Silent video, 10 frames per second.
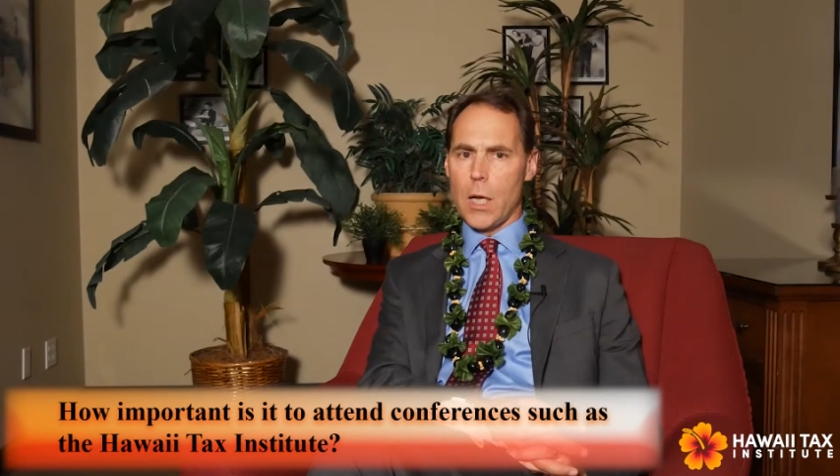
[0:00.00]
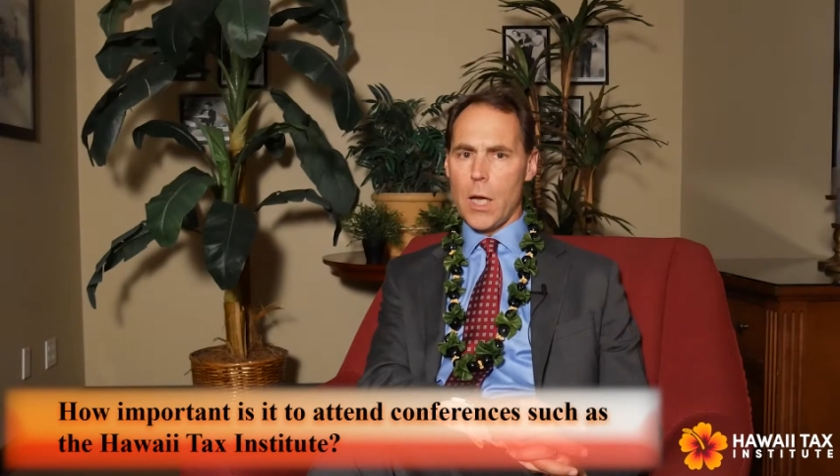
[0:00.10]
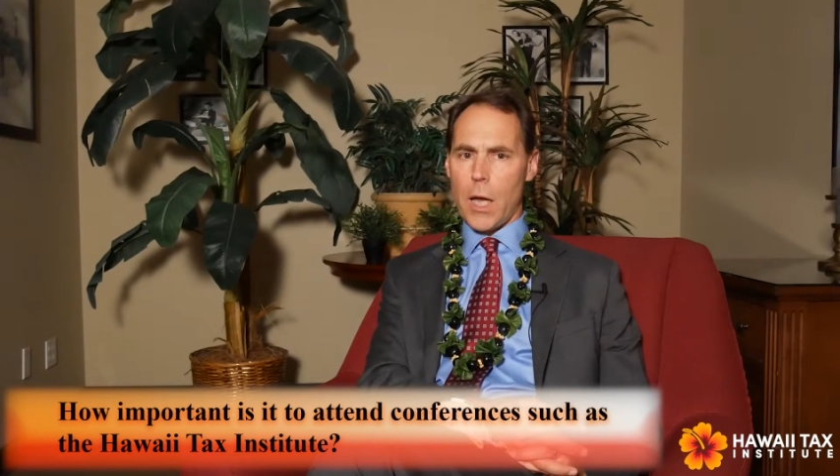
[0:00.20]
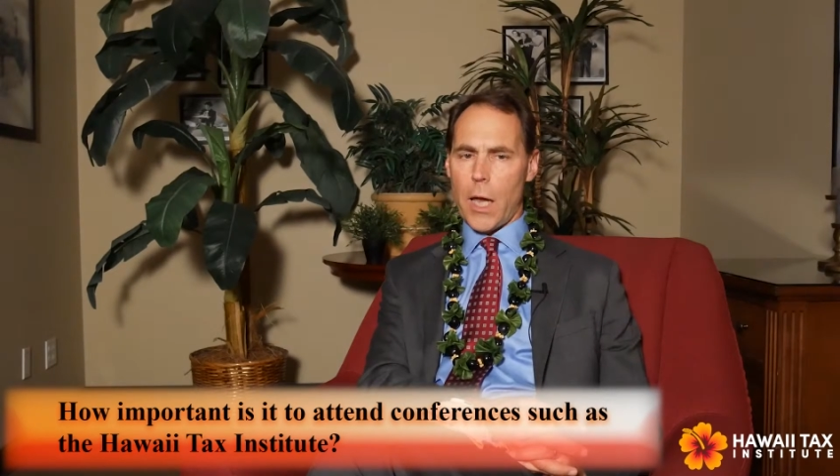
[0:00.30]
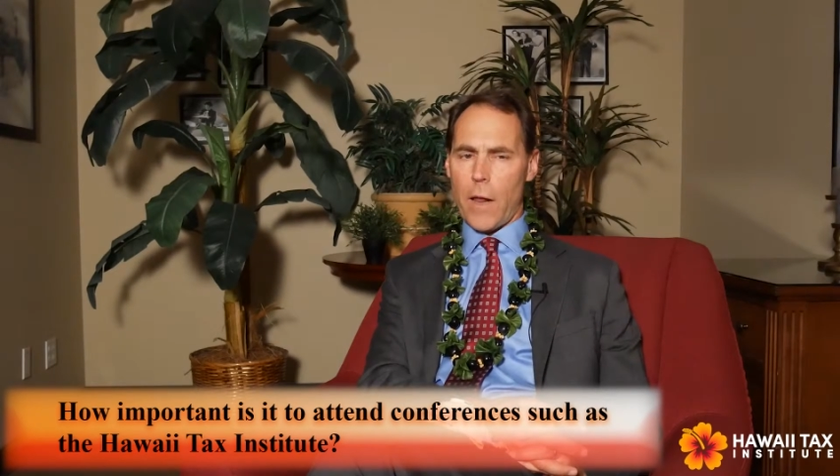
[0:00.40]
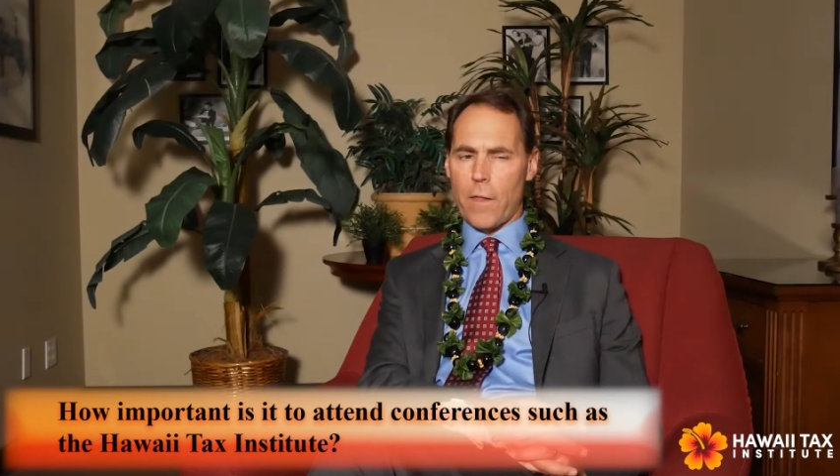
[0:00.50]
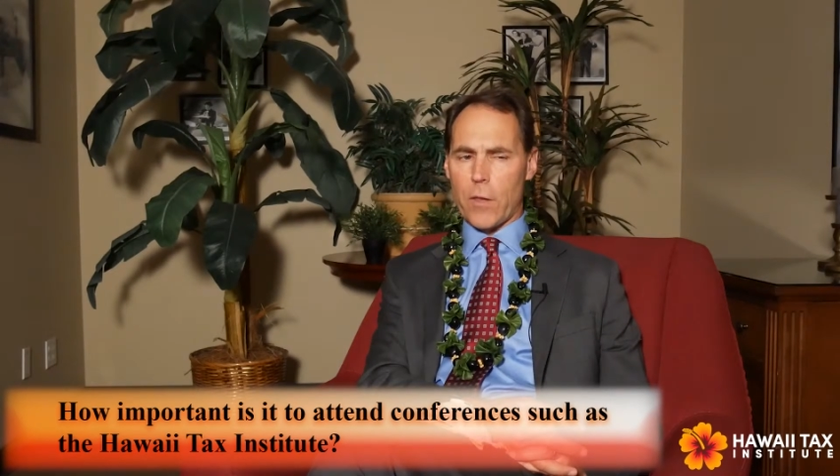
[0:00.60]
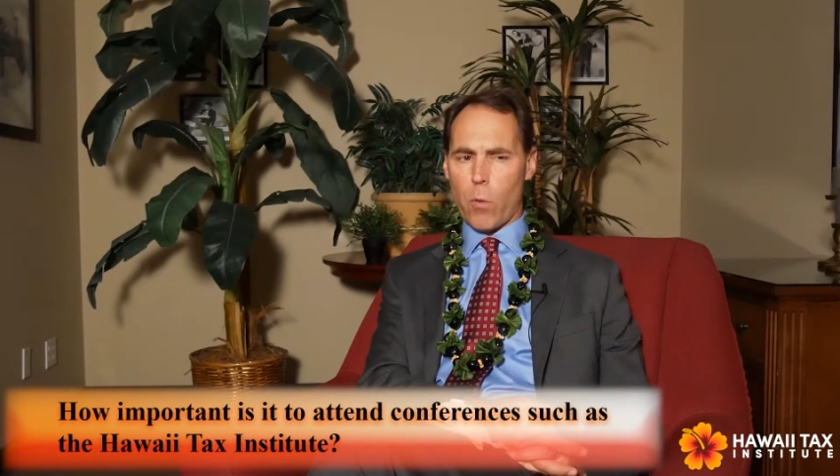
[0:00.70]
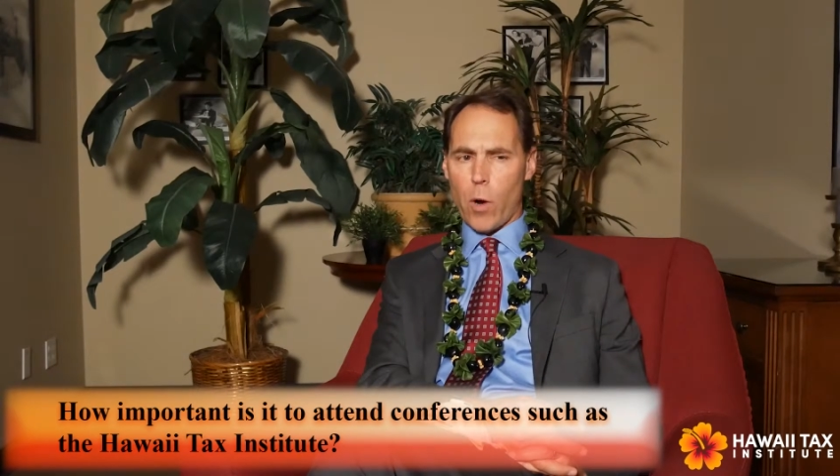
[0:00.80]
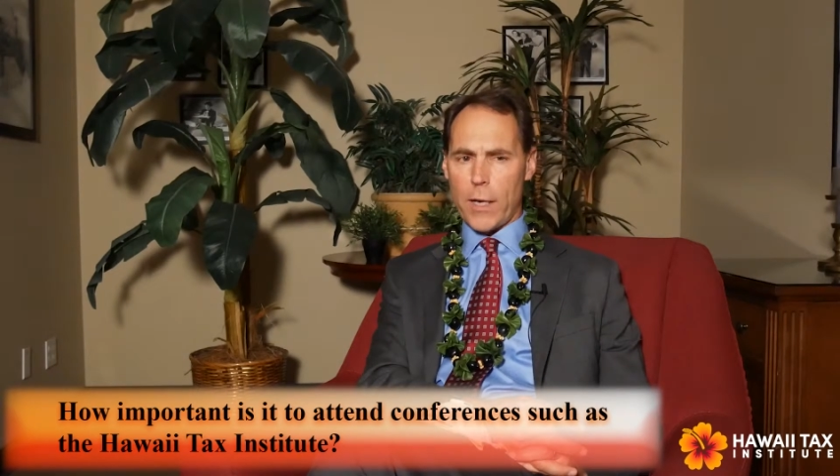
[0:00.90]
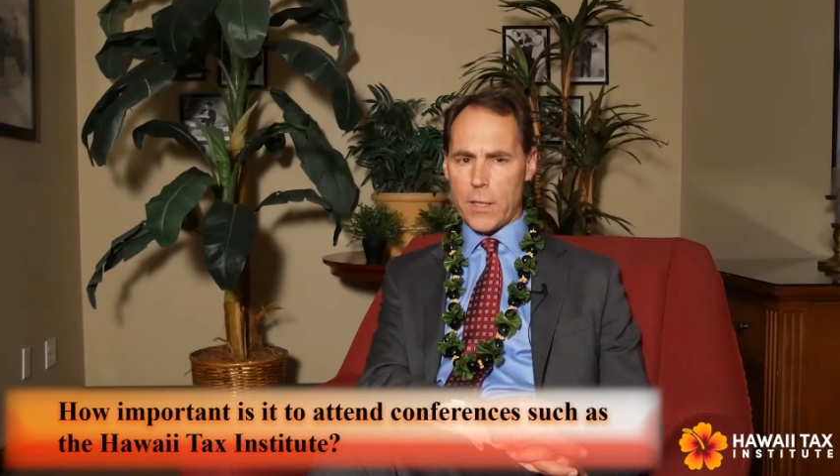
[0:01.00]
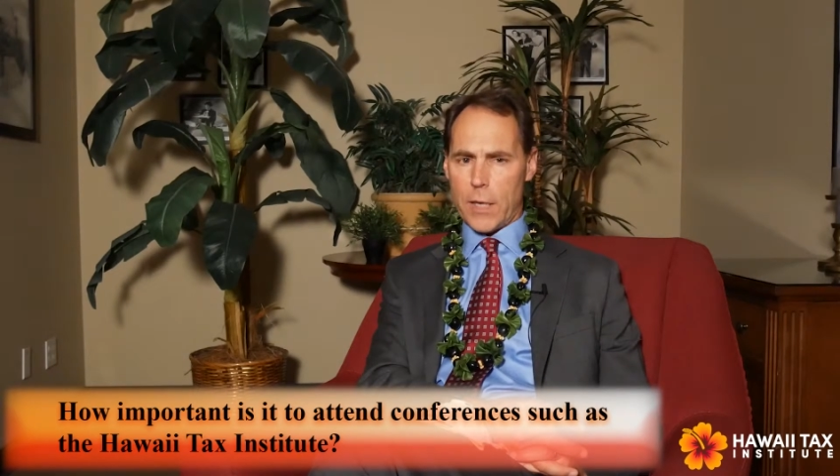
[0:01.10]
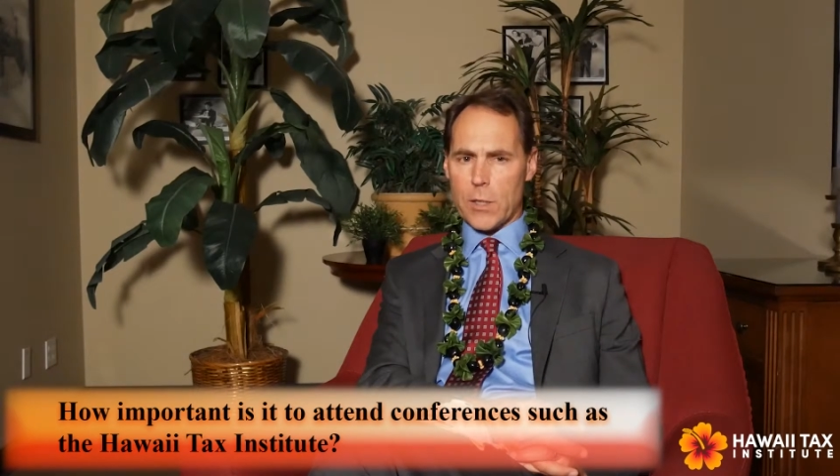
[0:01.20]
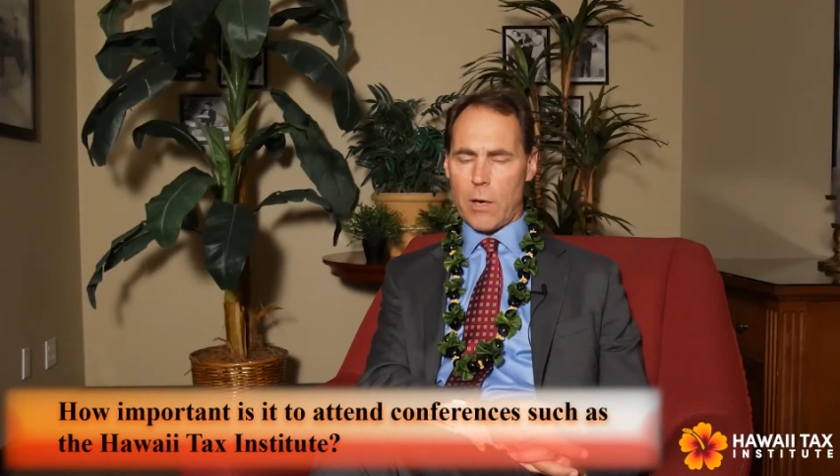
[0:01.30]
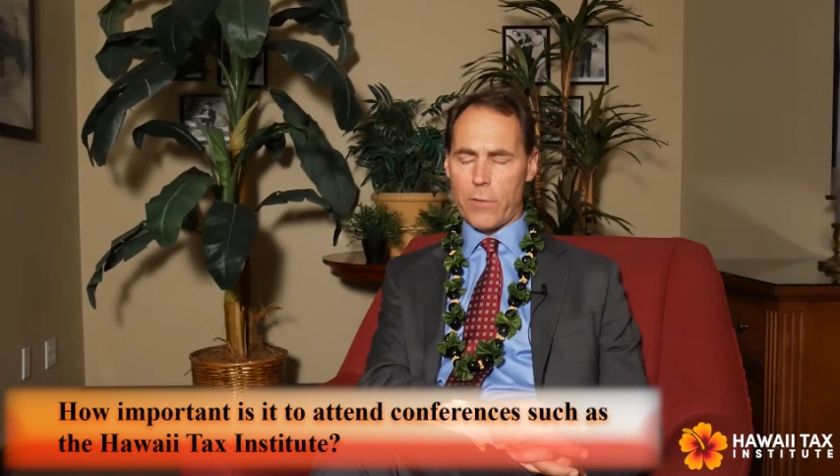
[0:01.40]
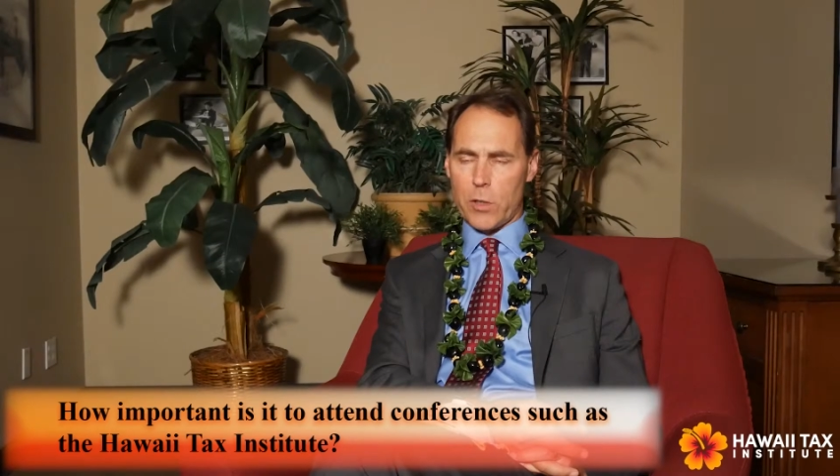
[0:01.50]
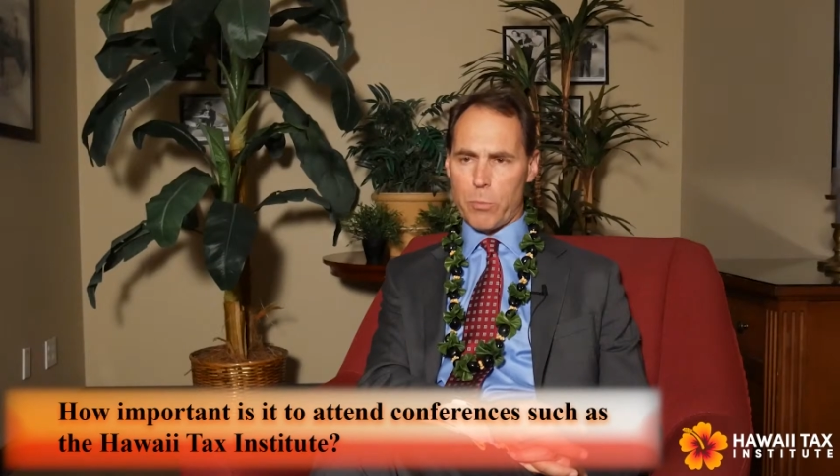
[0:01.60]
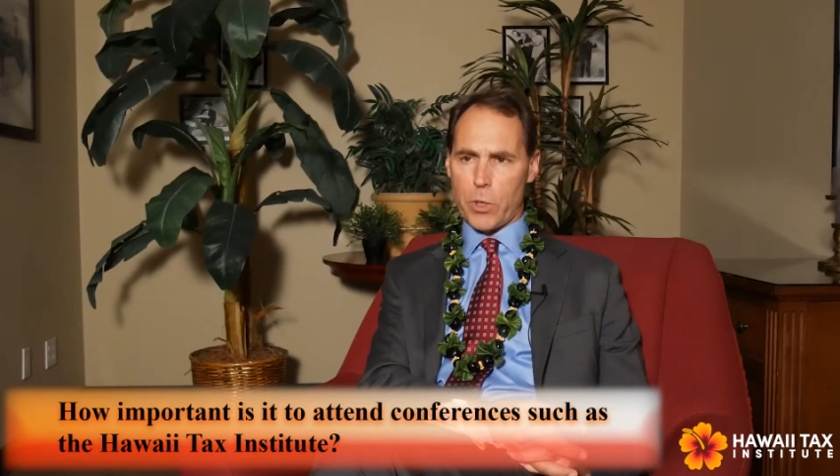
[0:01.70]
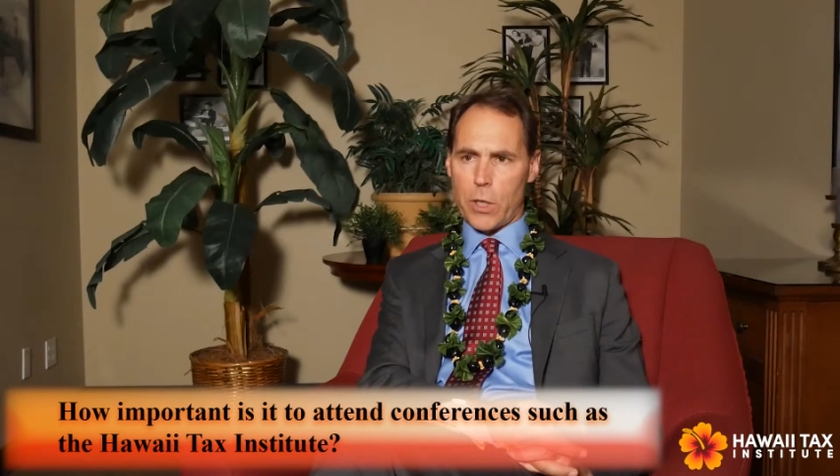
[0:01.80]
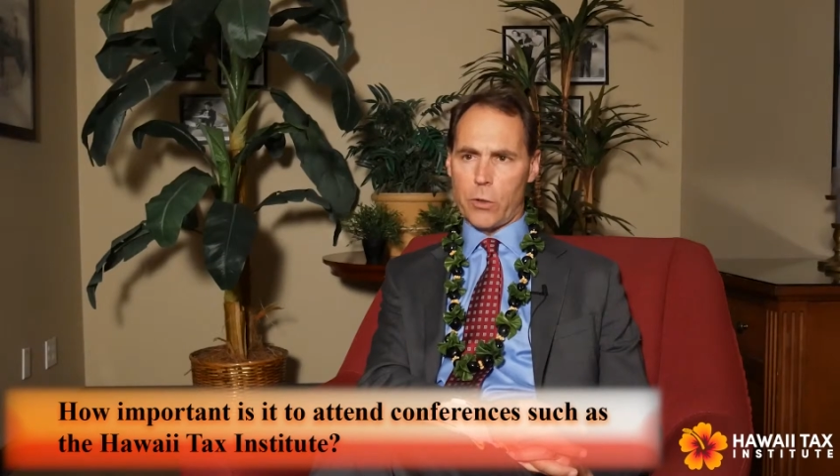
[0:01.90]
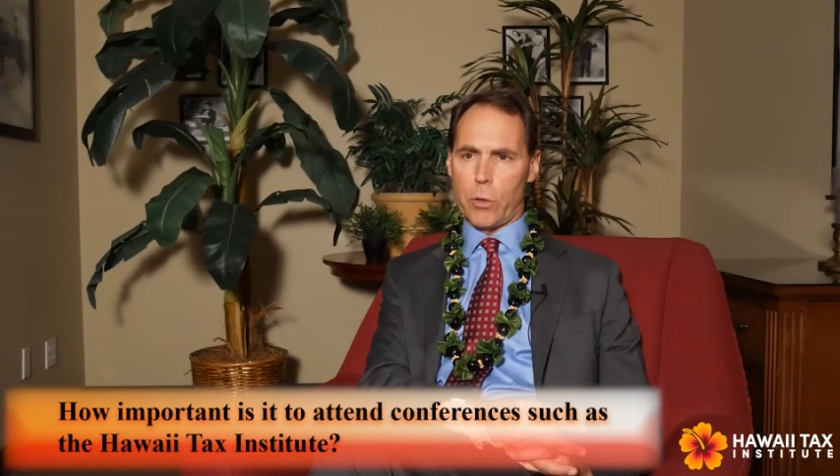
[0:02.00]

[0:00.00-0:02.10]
and I think the Hawaii Tax Conference in particular